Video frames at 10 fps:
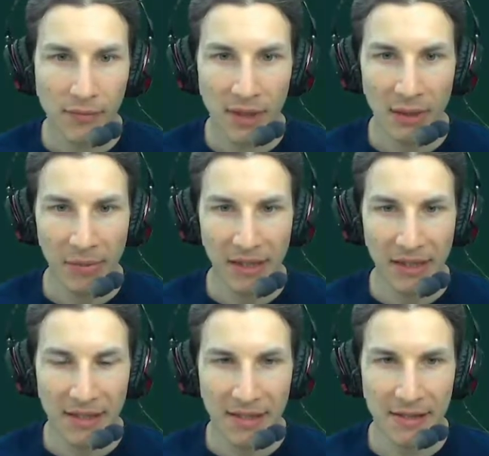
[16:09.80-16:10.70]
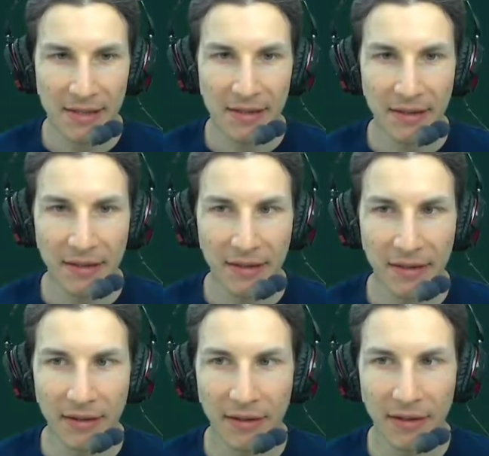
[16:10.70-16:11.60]
but this is
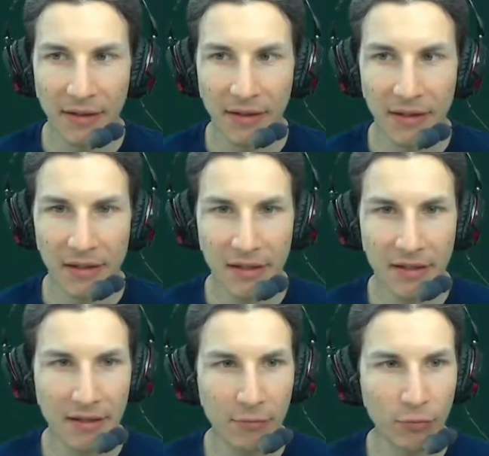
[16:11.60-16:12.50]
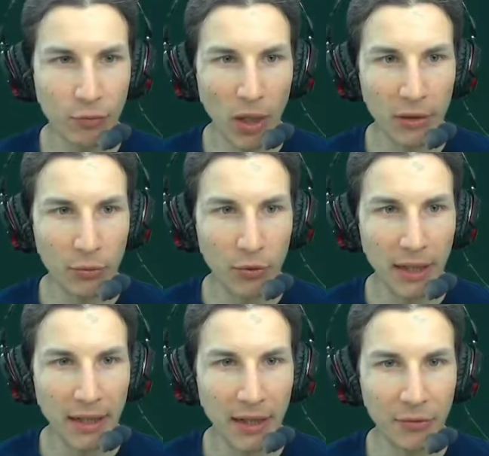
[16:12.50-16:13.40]
this is one
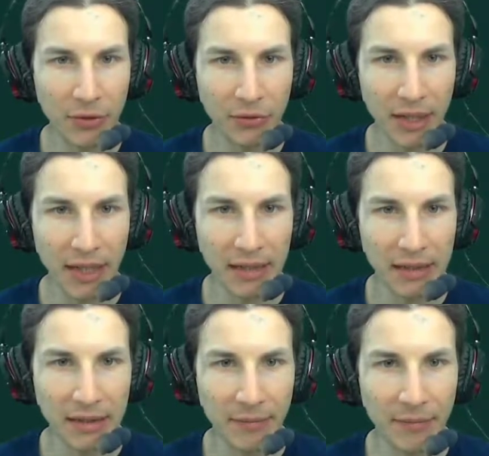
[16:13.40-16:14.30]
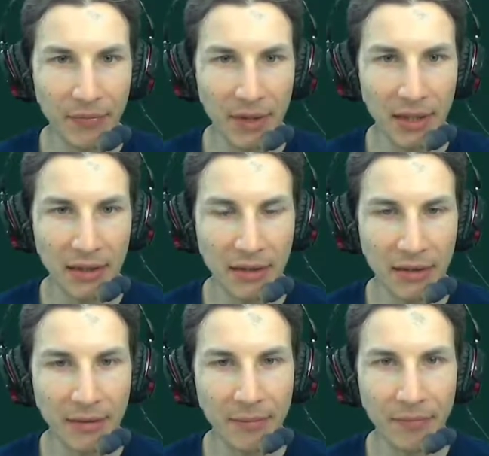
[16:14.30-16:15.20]
way how you can
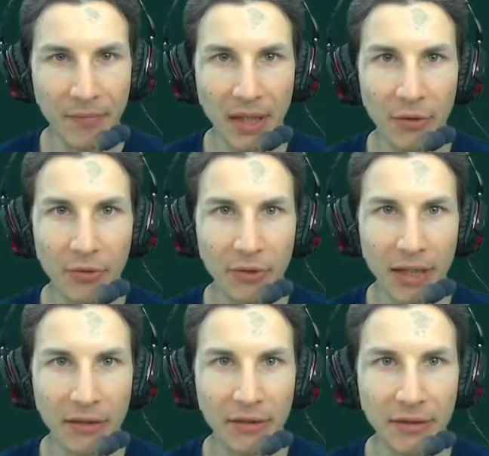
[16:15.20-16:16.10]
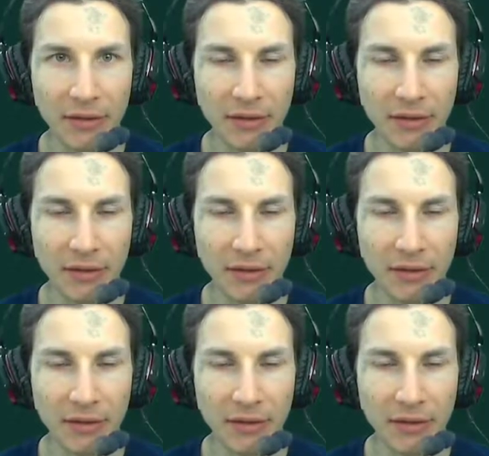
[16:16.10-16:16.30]
how you can